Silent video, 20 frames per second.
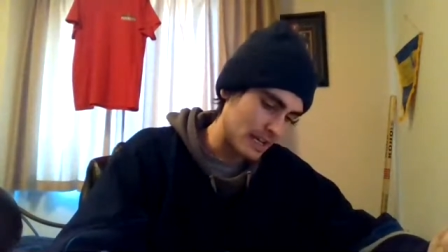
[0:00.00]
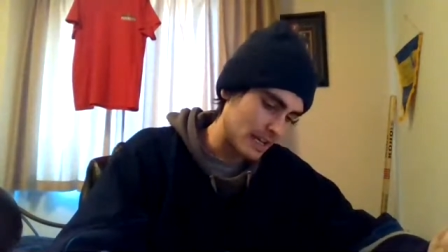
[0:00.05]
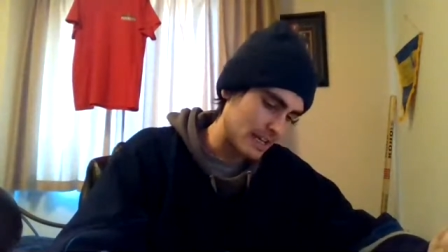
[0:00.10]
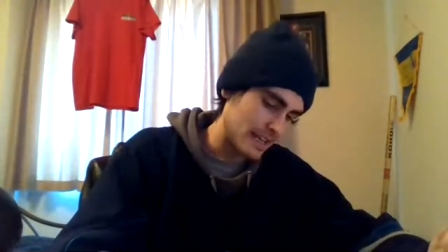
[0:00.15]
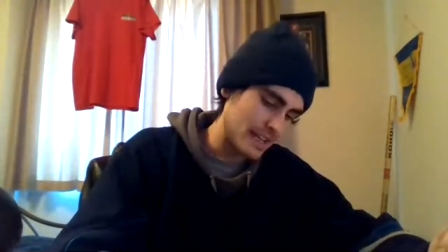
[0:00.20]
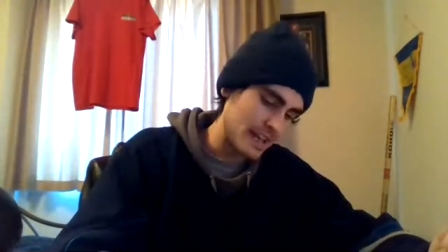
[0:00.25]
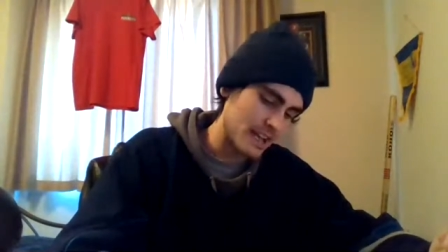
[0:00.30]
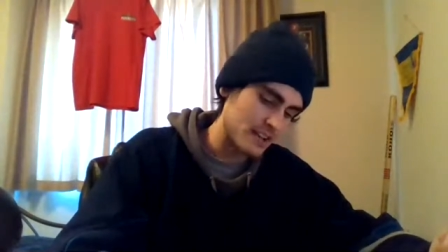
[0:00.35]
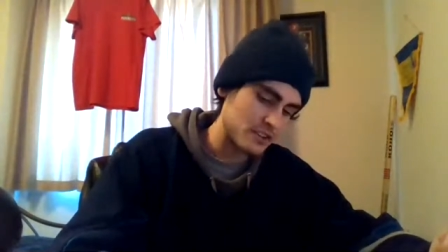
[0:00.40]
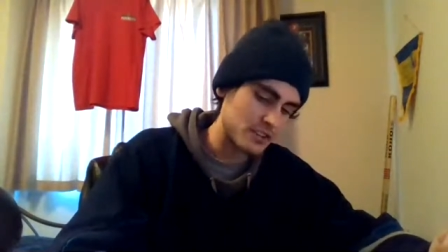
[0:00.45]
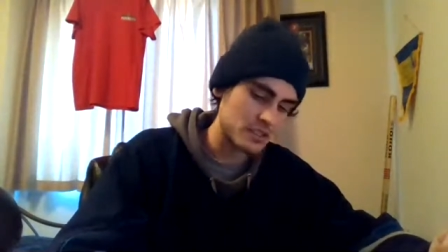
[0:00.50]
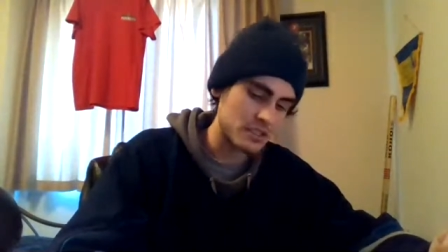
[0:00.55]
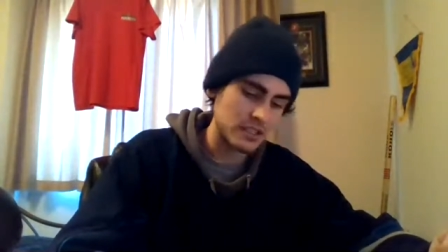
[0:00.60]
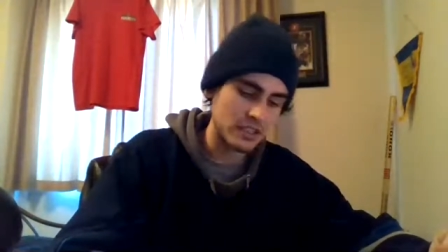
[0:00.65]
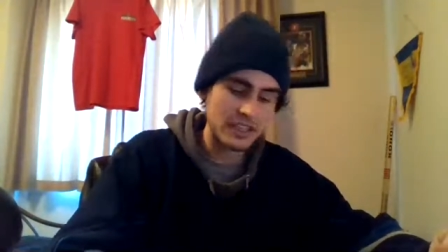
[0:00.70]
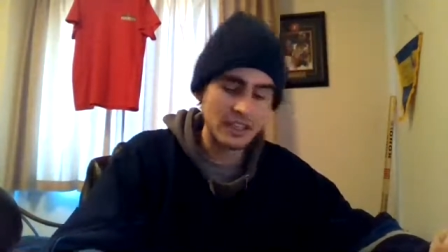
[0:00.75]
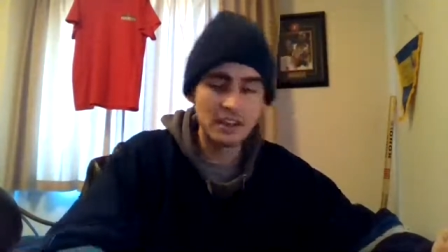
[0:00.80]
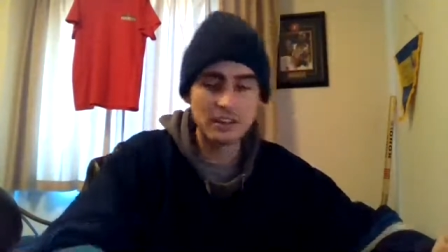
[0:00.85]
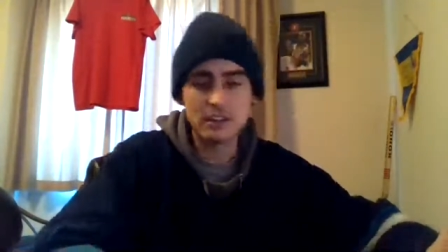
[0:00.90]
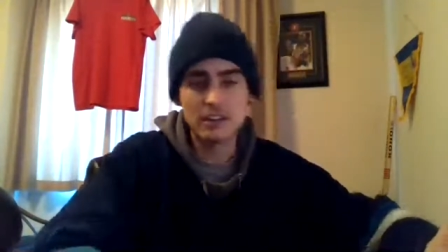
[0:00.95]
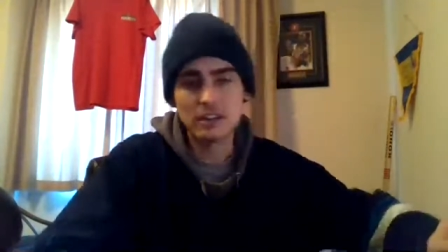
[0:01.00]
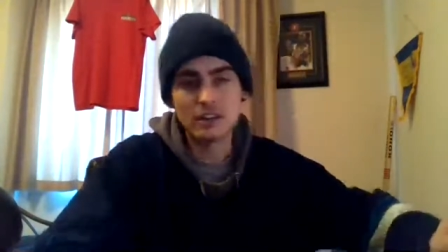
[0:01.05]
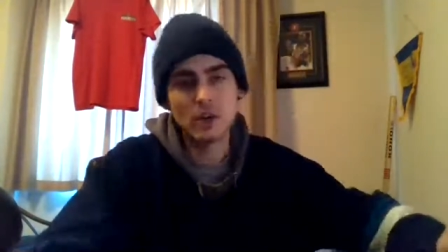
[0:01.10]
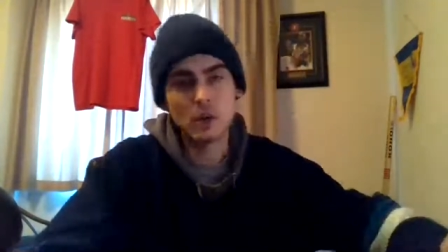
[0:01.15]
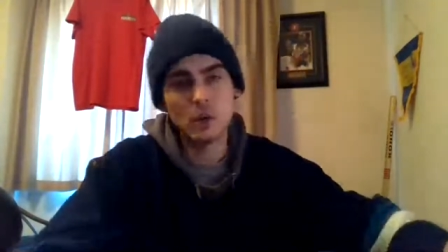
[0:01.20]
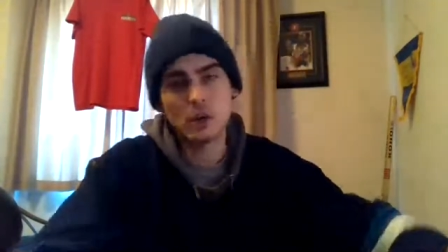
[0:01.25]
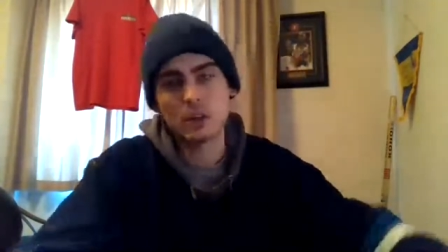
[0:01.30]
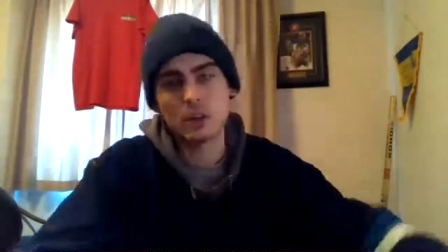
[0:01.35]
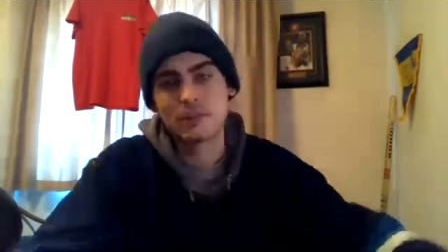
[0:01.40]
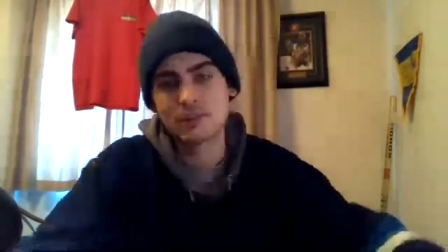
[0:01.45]
Yeah, just lingering
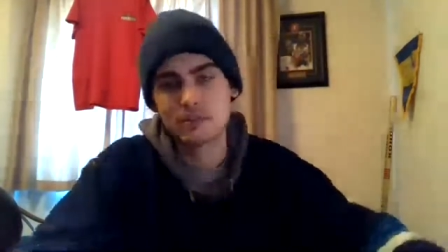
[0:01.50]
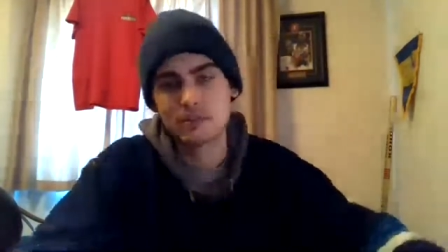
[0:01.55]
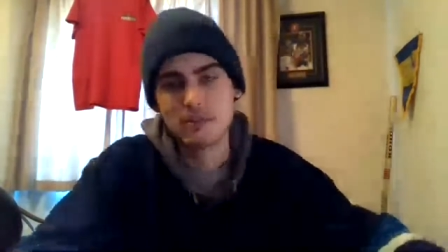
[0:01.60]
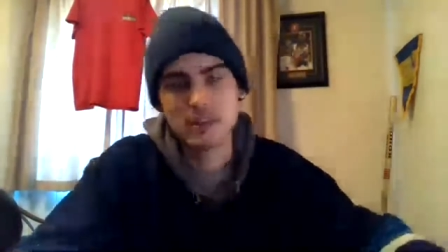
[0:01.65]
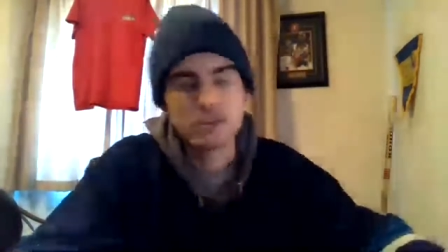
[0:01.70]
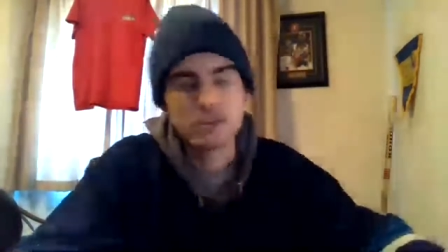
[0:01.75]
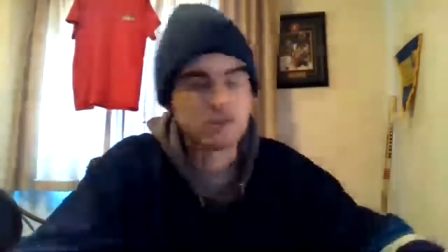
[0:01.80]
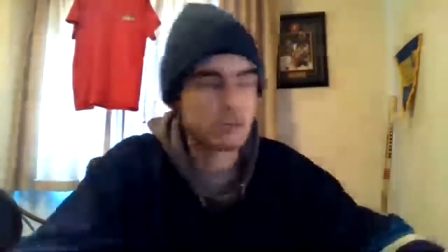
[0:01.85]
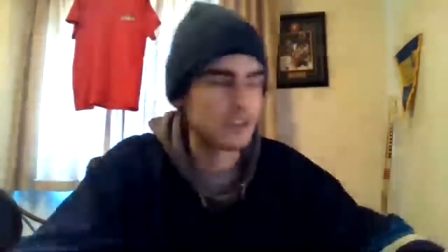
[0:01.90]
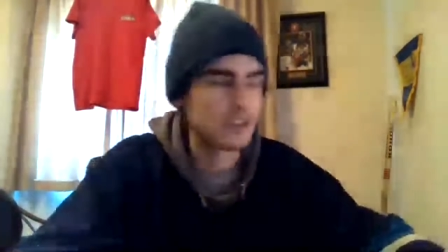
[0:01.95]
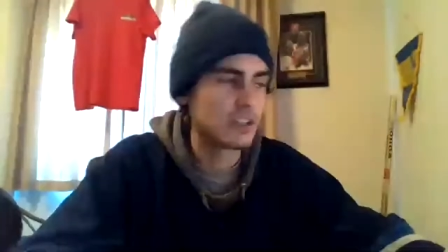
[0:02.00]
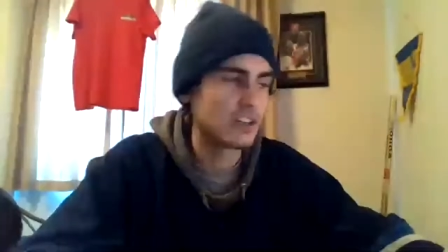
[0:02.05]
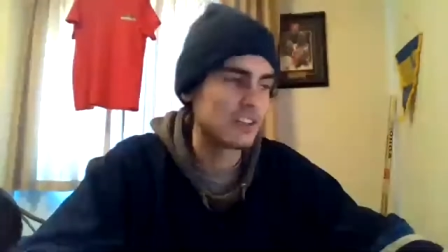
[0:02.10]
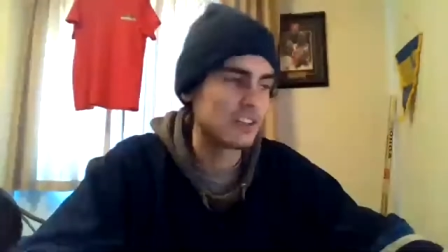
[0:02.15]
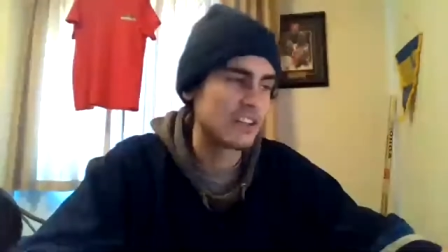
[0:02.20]
going for Montreal.